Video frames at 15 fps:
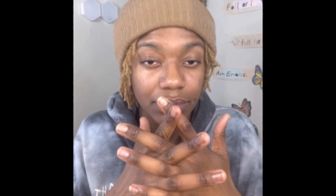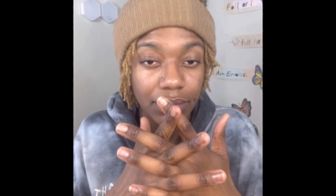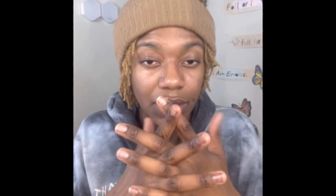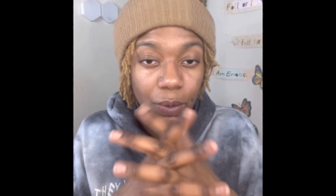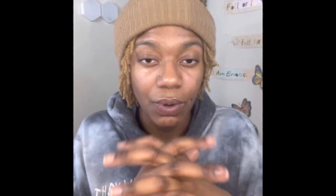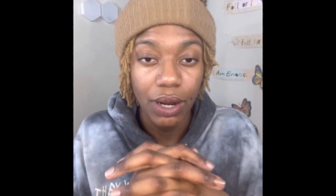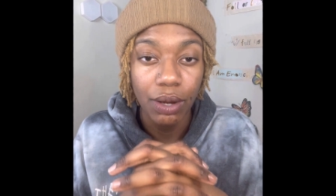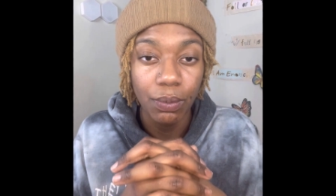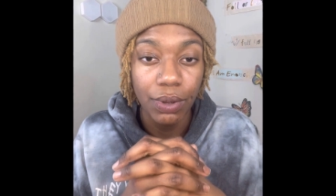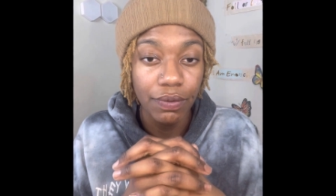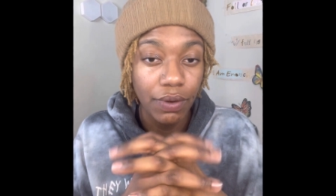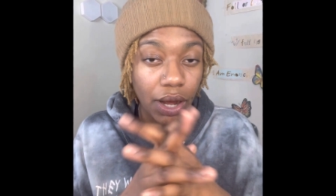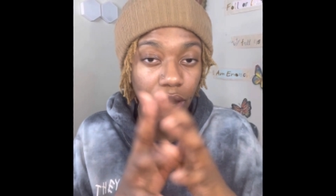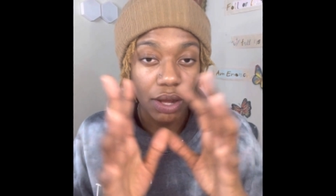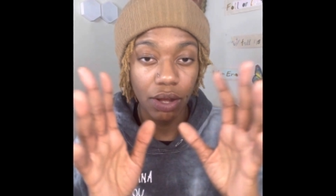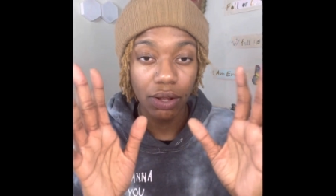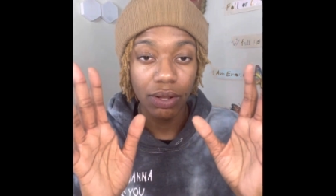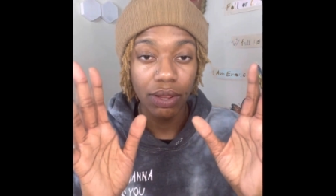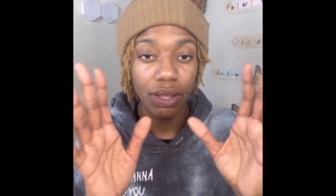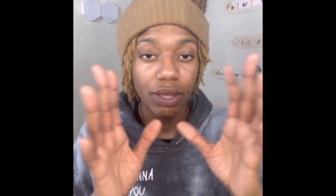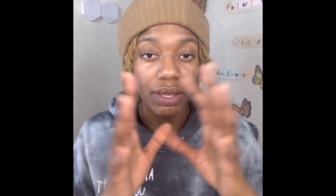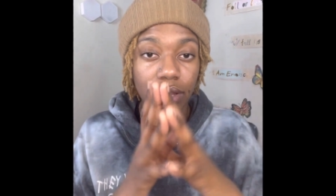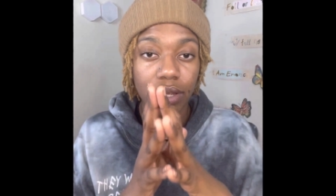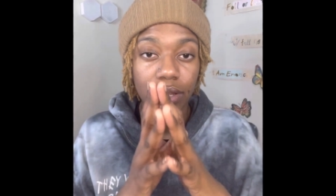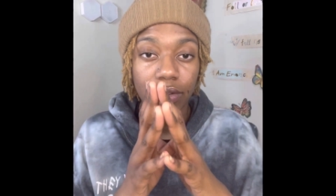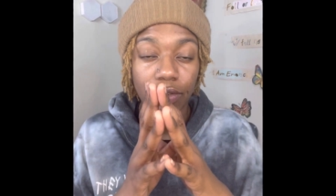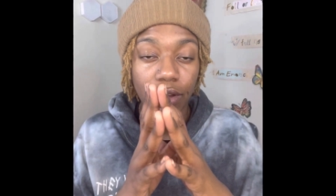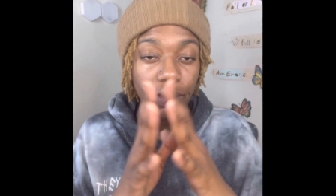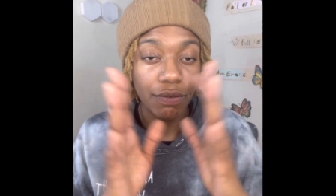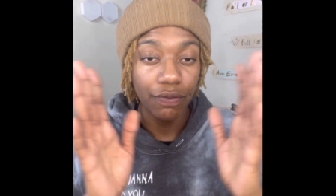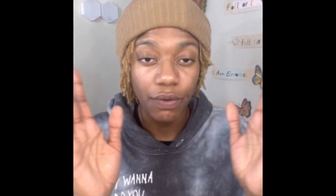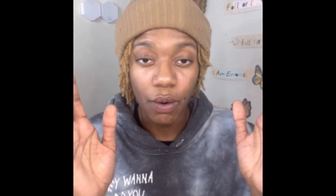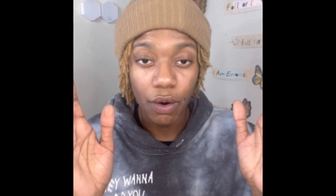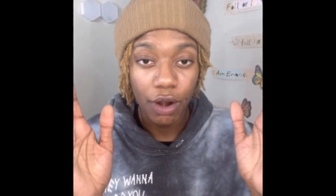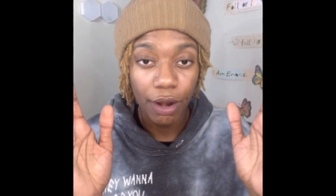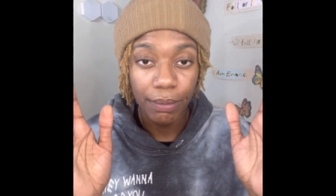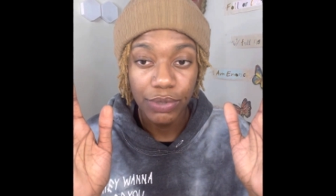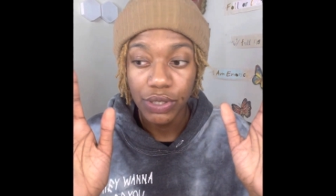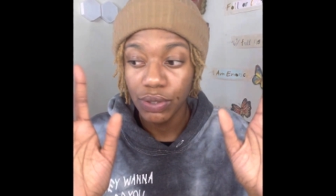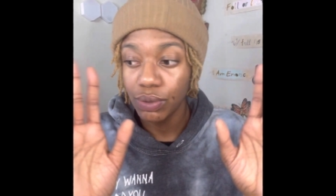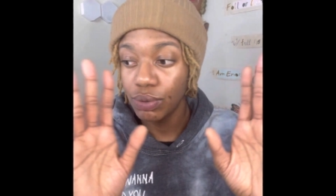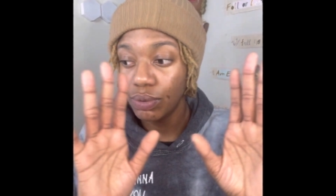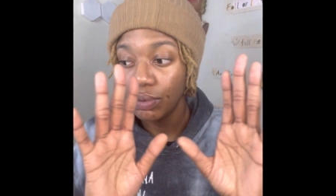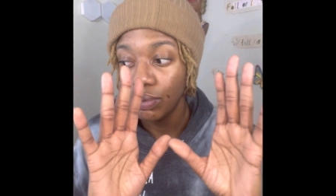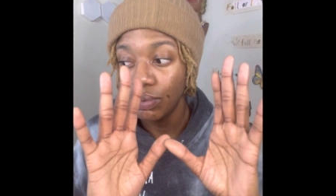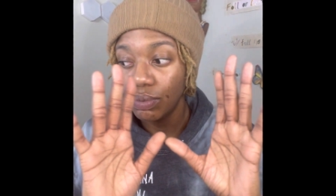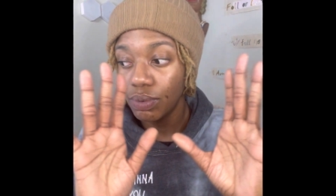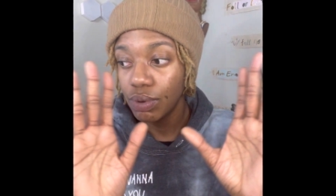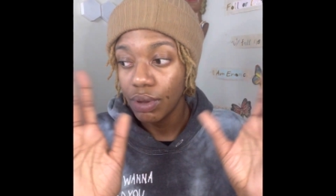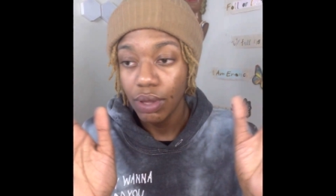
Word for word: Right. We've all conformed to